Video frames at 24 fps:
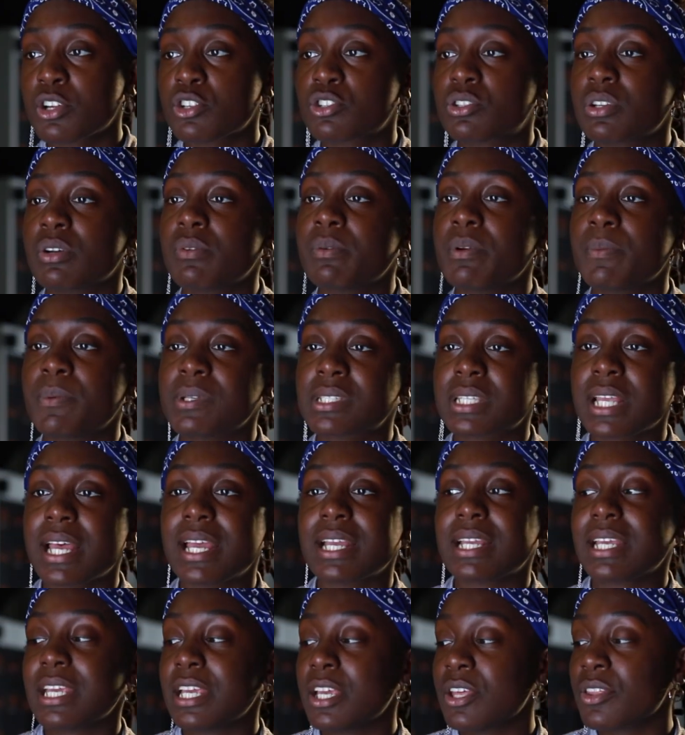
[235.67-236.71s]
So it was
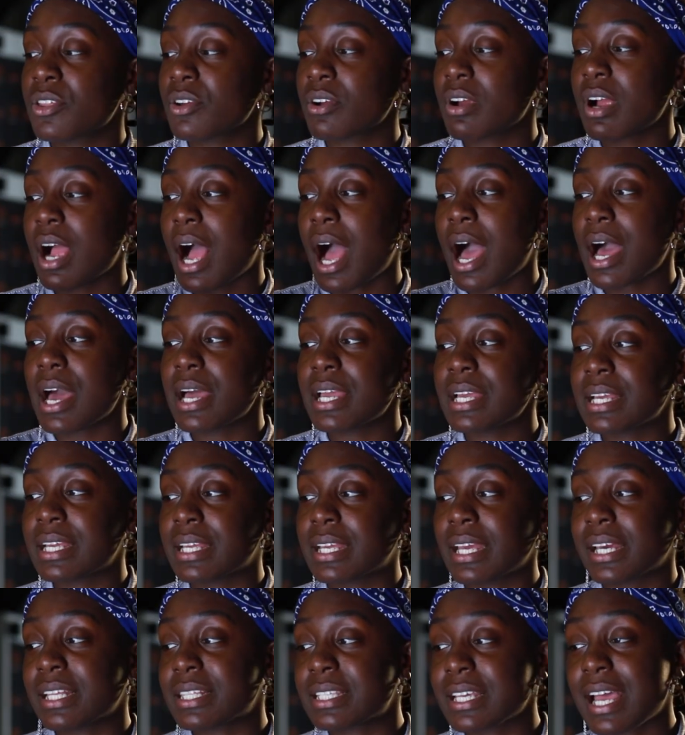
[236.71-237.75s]
like either I
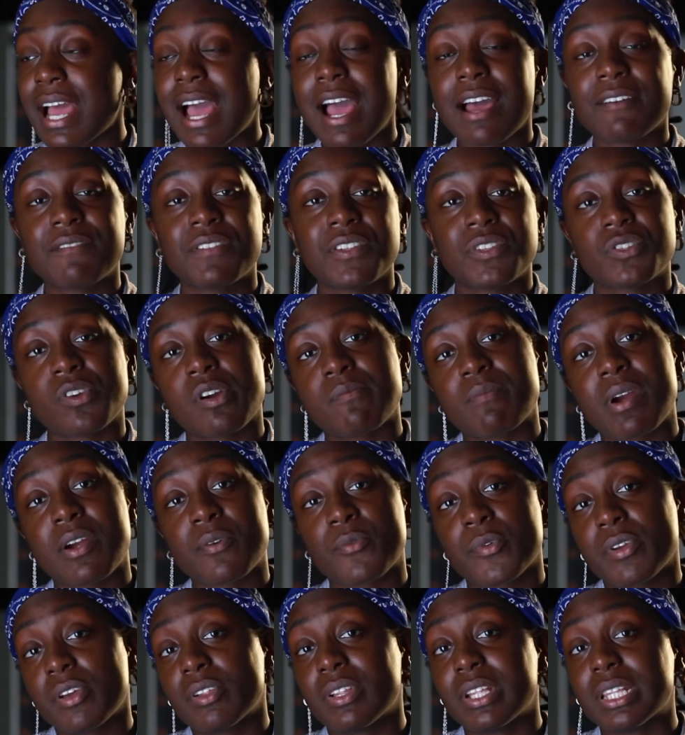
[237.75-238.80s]
get to have this on
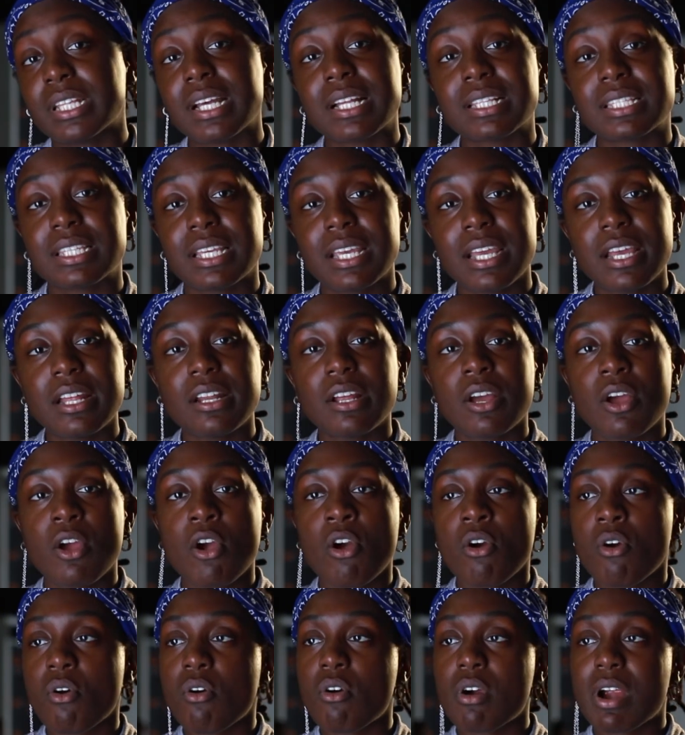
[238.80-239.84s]
my reel and that's it,
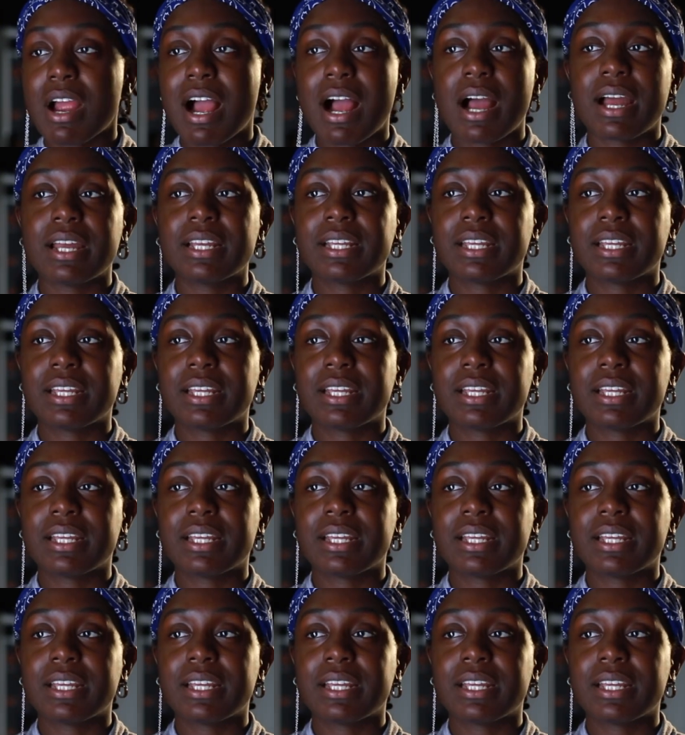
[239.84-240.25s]
or I